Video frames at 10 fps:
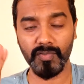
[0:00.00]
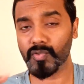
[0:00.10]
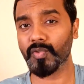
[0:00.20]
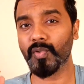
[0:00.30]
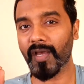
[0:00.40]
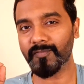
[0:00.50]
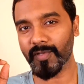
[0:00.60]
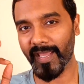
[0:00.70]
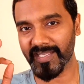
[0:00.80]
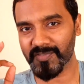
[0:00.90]
So you have
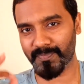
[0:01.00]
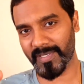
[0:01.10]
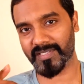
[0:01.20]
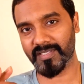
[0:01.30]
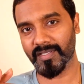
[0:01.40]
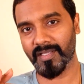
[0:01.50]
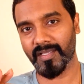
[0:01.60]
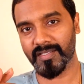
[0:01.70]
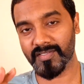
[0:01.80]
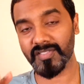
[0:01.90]
to expect
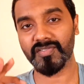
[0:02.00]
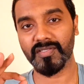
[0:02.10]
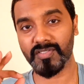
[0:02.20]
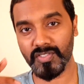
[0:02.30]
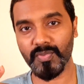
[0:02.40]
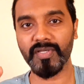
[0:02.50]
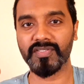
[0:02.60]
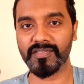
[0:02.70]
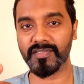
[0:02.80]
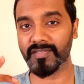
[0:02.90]
such
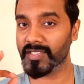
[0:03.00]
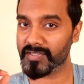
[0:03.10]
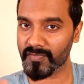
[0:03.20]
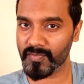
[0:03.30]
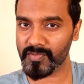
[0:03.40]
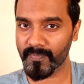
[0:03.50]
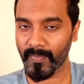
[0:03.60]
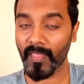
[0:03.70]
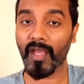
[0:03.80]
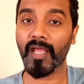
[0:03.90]
situations in the interviews
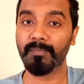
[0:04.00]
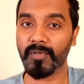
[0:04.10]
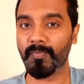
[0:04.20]
and